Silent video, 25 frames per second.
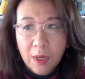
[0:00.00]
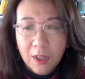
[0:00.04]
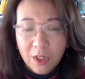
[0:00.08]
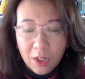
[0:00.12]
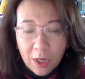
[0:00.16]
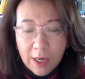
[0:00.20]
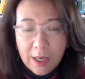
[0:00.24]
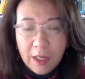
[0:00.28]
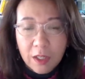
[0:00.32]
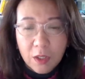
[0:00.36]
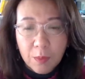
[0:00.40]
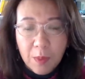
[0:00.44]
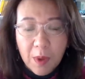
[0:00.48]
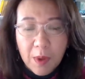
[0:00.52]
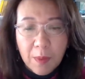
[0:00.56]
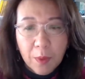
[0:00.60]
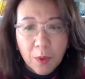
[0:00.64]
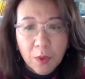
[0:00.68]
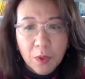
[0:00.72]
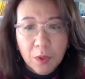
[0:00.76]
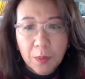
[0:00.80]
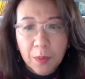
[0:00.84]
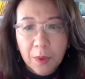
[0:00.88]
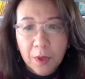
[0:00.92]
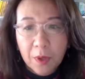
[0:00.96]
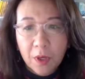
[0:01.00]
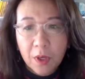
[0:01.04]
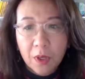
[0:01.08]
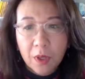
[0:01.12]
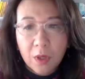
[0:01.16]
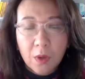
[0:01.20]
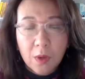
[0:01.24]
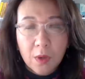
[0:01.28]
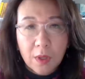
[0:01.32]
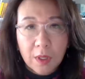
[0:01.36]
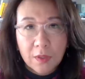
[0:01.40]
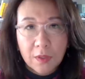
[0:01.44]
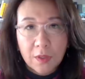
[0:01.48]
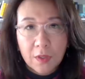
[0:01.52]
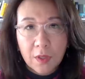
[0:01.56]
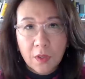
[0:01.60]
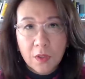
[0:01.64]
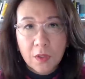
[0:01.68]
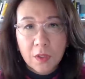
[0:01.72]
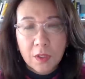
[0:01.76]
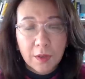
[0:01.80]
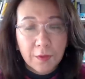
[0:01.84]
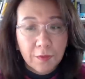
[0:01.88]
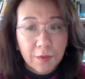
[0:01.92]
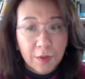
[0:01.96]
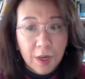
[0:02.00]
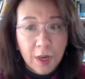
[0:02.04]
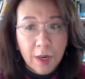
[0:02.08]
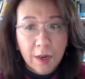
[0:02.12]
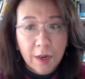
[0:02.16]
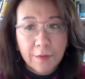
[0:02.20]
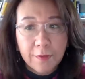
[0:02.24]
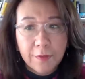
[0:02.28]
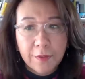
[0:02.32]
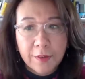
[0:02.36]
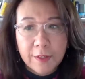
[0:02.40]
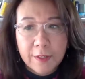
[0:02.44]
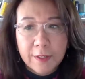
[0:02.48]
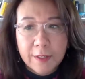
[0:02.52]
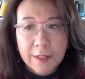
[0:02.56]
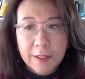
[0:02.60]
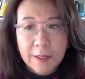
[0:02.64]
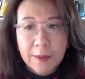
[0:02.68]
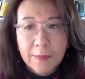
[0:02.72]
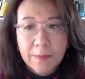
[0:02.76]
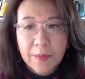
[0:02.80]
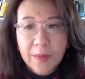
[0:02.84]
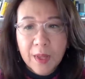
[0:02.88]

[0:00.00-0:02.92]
Chinese People's Political Consultative Conference,